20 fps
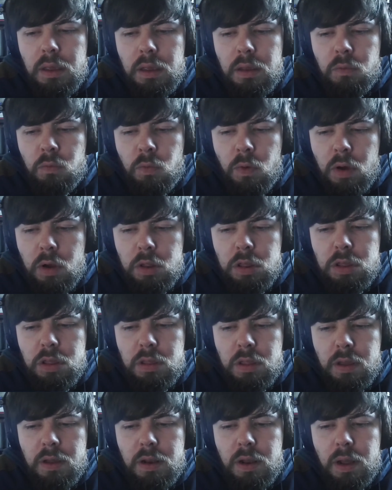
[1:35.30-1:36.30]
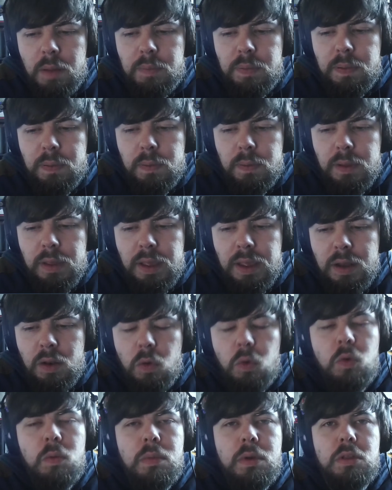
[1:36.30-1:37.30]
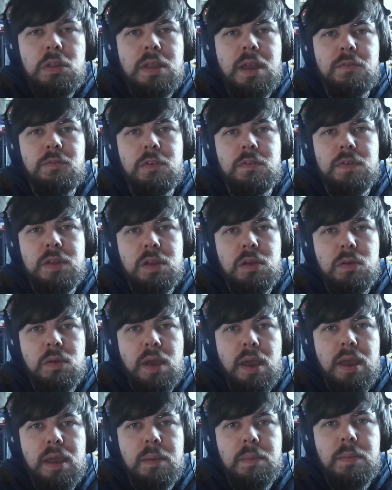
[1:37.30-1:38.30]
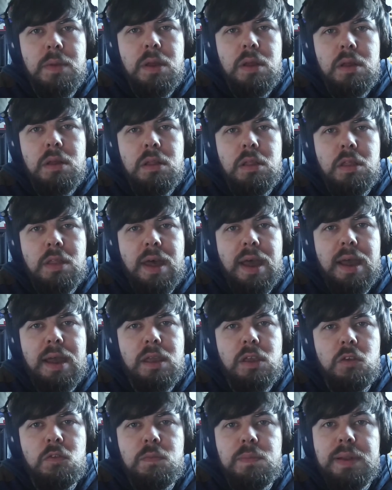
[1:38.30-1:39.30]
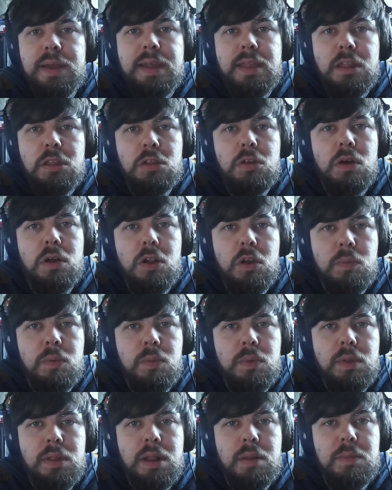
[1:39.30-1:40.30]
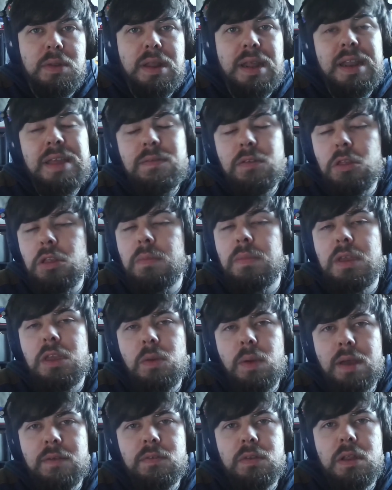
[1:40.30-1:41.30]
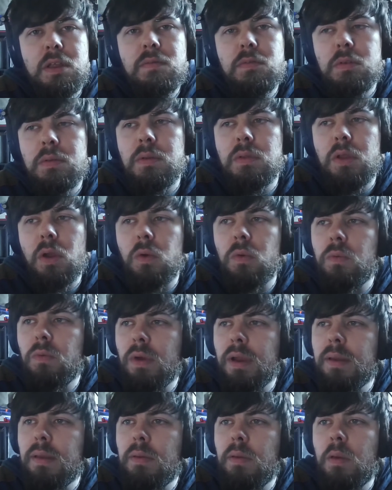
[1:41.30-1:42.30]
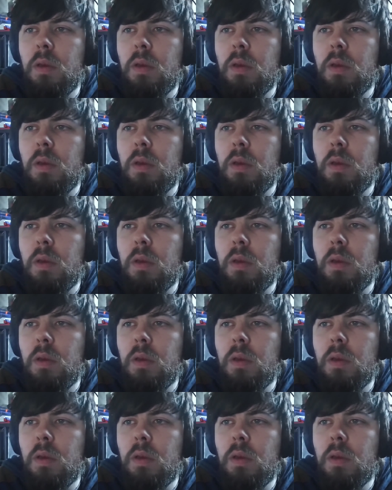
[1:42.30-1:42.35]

rocks turn up in almost every video game that you've played that's got an open world element, and even some that you haven't, even some that don't, right?